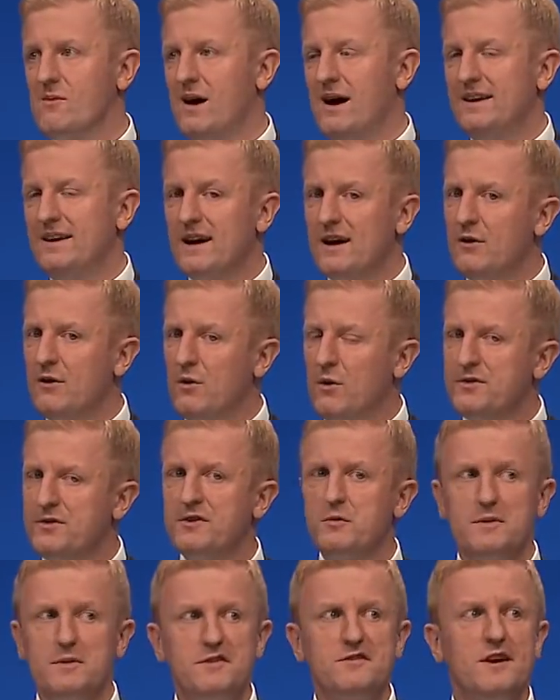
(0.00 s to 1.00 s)
And I
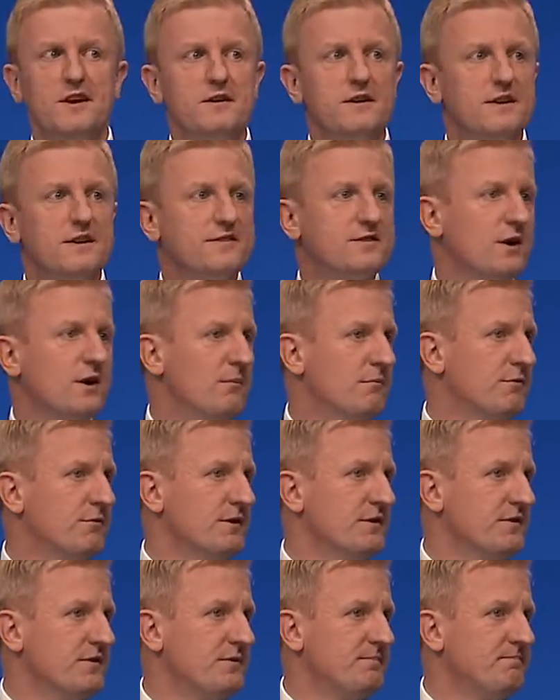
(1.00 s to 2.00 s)
also want to tell you this,
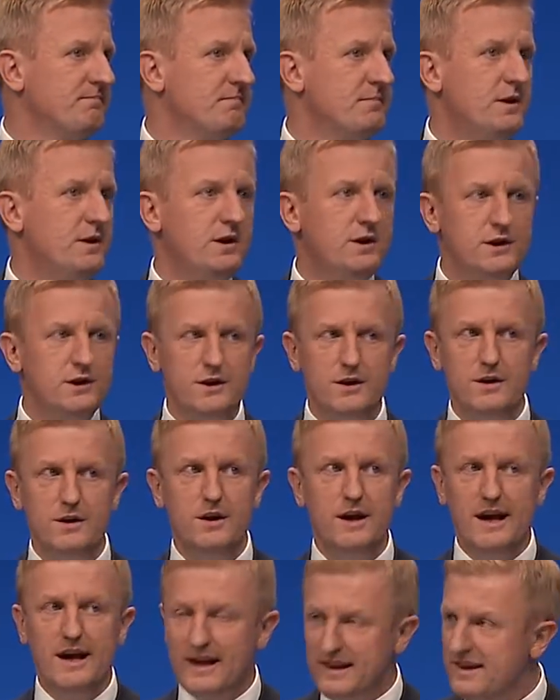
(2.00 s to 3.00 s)
Conference.
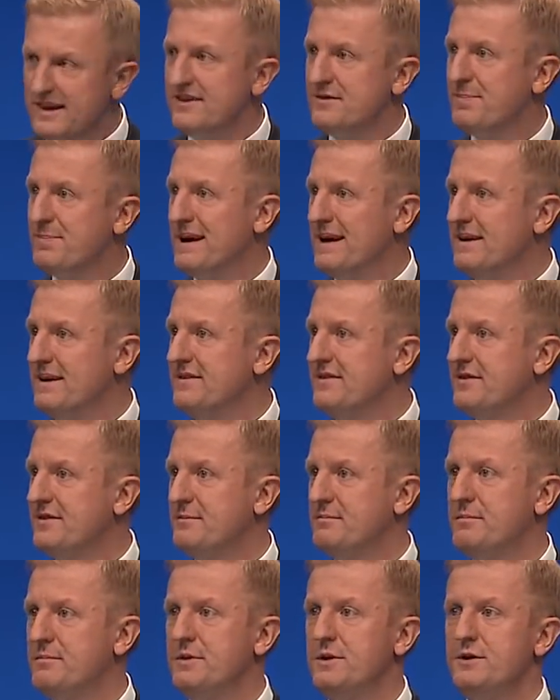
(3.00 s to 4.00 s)
At this place,
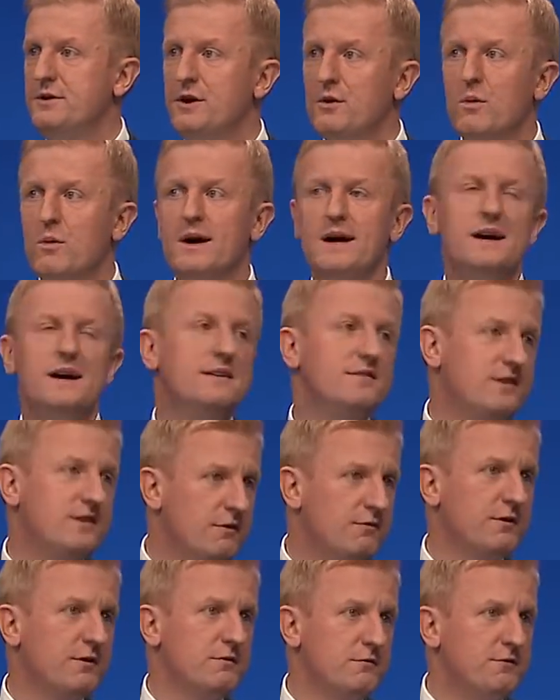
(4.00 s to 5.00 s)
you will hear
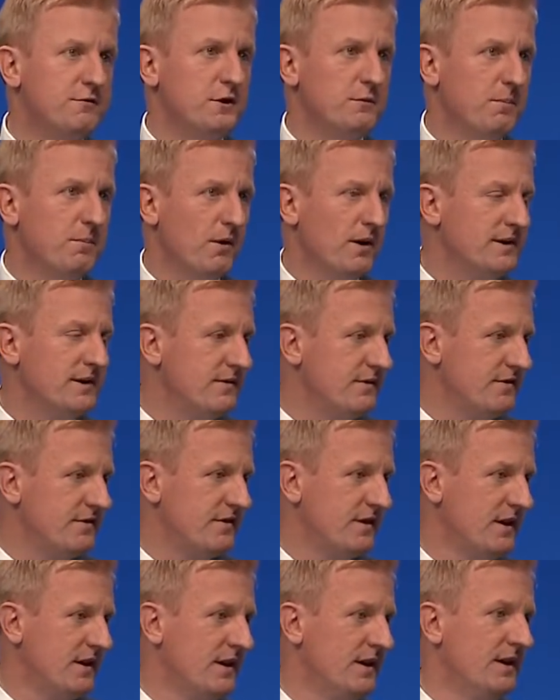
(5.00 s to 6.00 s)
different
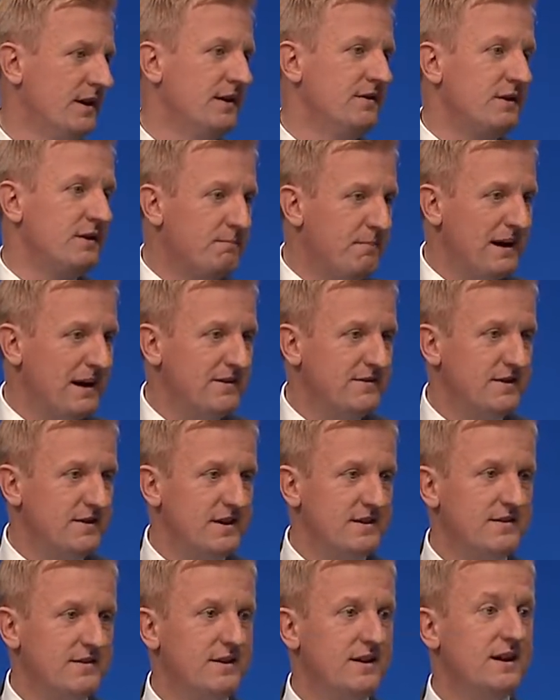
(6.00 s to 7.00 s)
viewpoints
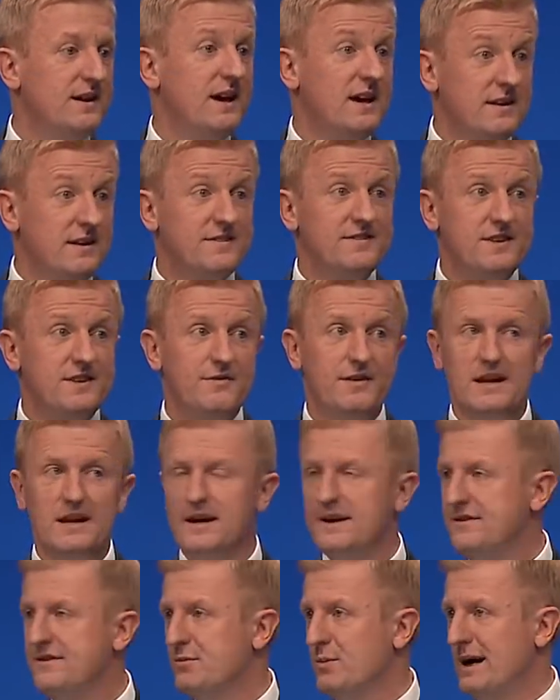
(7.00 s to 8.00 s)
debated in a
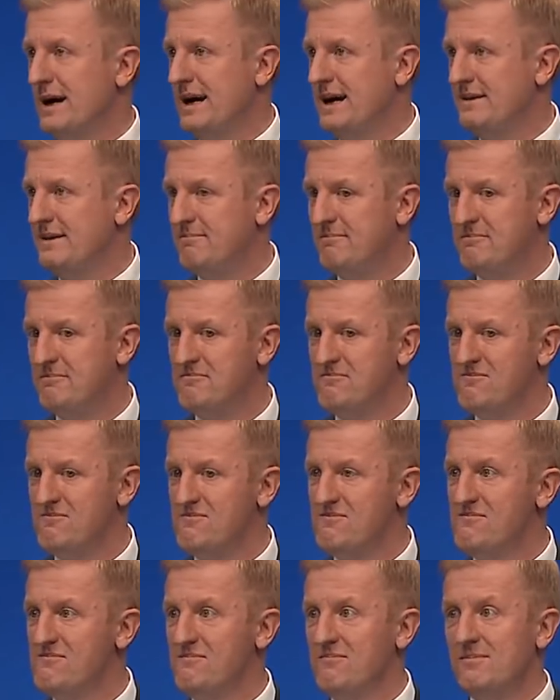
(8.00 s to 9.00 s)
civilised way.
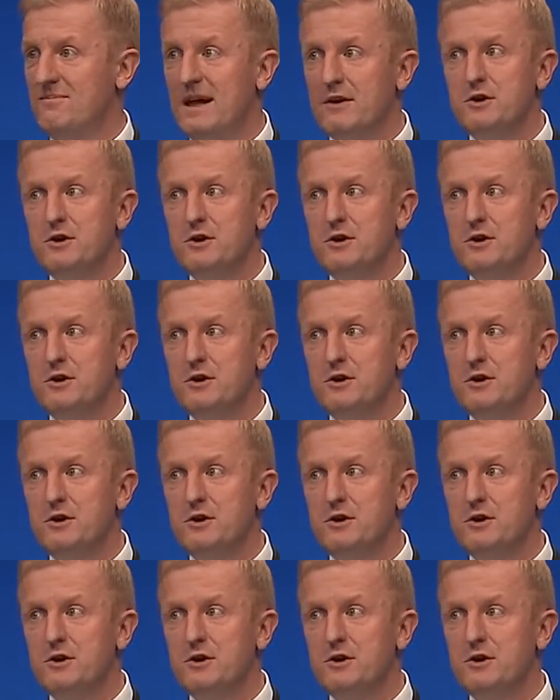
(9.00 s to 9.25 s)
Now,